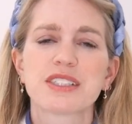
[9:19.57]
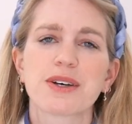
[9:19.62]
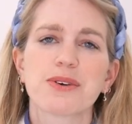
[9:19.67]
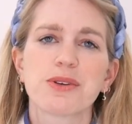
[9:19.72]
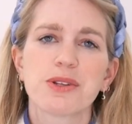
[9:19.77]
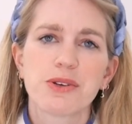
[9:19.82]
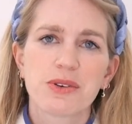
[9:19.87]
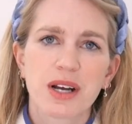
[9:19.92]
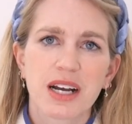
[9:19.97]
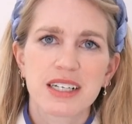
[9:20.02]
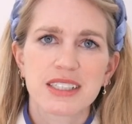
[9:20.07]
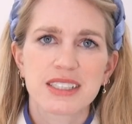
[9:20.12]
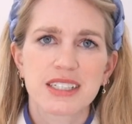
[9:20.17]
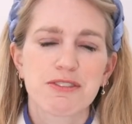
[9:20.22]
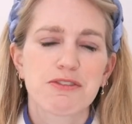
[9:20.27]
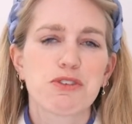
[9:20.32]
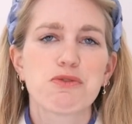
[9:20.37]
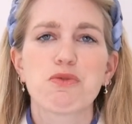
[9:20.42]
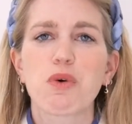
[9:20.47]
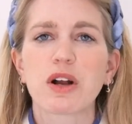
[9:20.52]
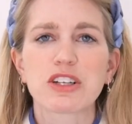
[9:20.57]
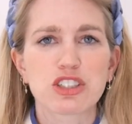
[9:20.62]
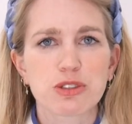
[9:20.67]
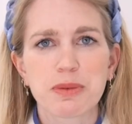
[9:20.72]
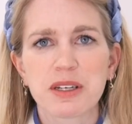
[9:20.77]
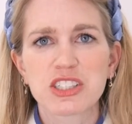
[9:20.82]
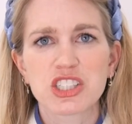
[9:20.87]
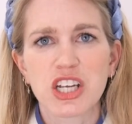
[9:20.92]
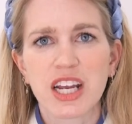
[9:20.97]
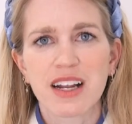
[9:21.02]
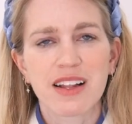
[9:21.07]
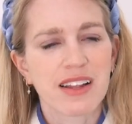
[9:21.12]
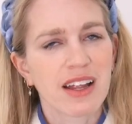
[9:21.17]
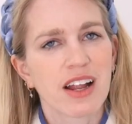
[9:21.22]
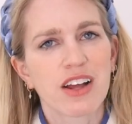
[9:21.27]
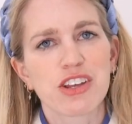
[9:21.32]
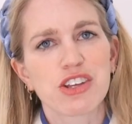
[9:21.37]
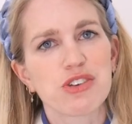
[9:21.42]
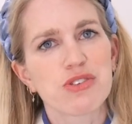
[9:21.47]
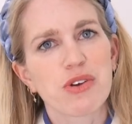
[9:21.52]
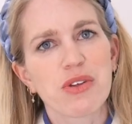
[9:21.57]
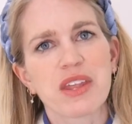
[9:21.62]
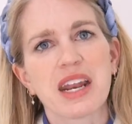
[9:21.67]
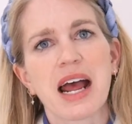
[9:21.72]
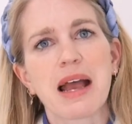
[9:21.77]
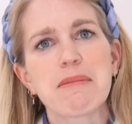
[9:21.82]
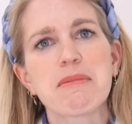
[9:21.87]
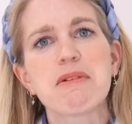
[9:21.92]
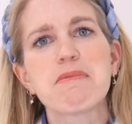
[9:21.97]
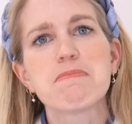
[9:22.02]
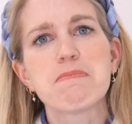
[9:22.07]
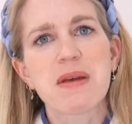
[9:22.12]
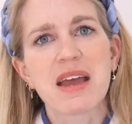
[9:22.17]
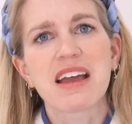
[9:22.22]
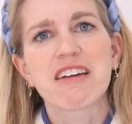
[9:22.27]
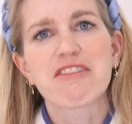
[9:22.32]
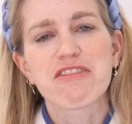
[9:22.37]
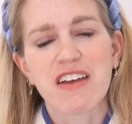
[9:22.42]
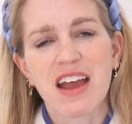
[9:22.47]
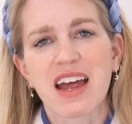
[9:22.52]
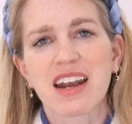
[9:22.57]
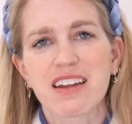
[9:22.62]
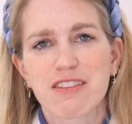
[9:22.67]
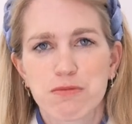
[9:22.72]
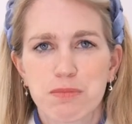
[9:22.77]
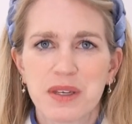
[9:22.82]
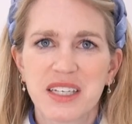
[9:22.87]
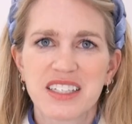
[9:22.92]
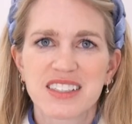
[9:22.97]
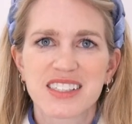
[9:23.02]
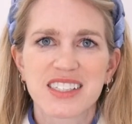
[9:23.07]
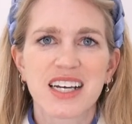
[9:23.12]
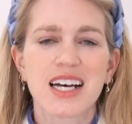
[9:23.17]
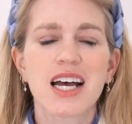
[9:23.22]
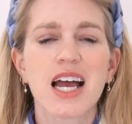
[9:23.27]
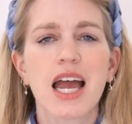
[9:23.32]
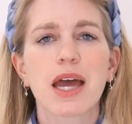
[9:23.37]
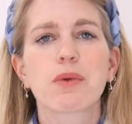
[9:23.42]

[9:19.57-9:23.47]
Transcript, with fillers: So, you guys, if you've watched my channel, you know that I'm a big fan of pizza.